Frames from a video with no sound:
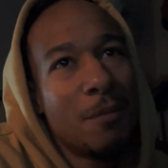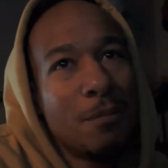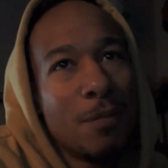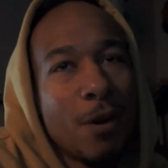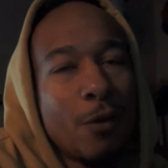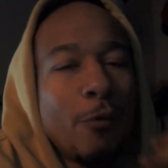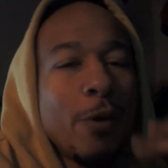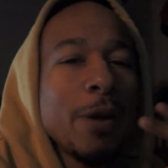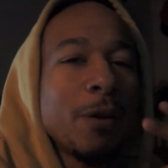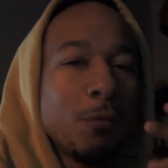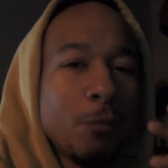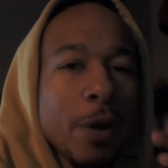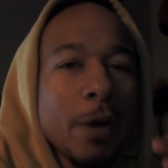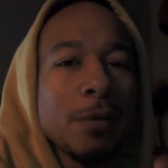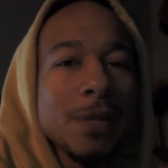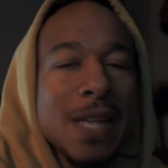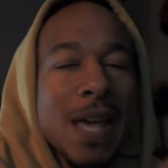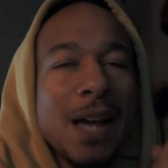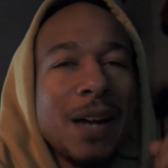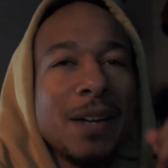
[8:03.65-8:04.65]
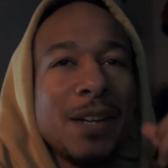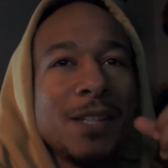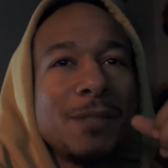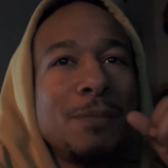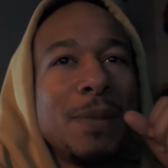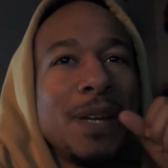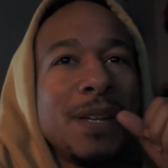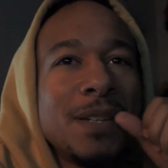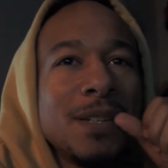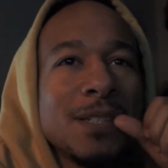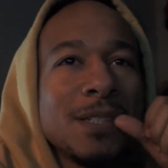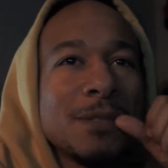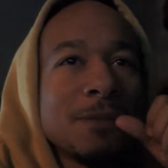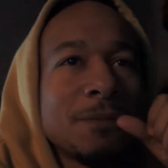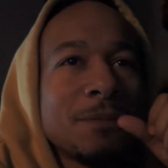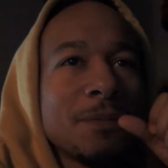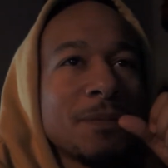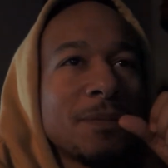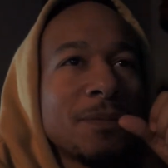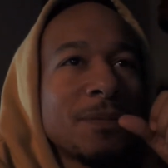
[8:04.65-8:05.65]
But Rick was handling his business.
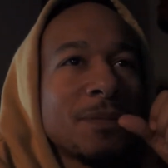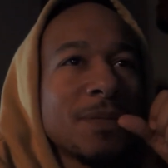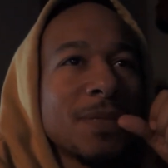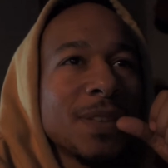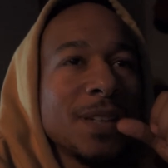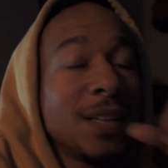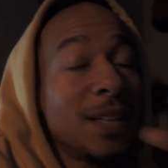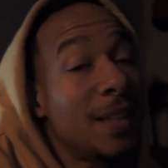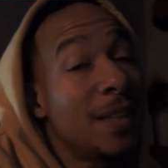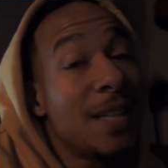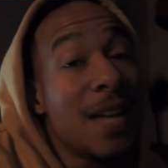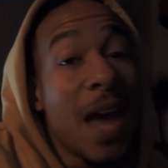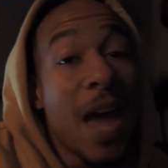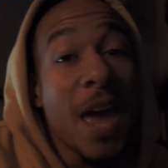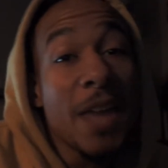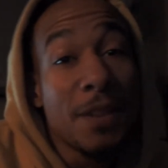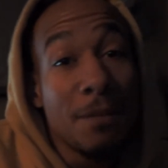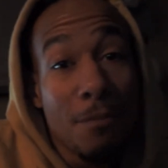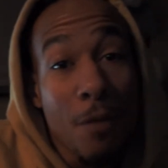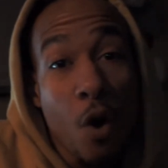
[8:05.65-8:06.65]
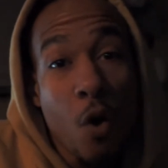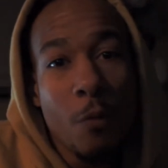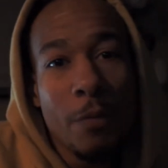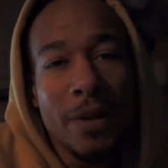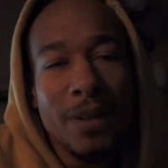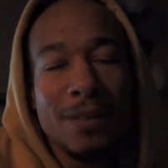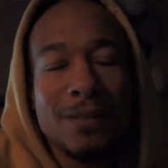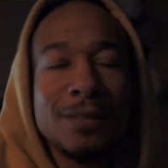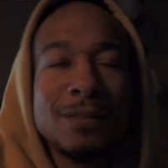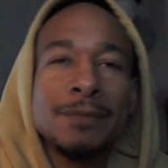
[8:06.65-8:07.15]
He had the moment.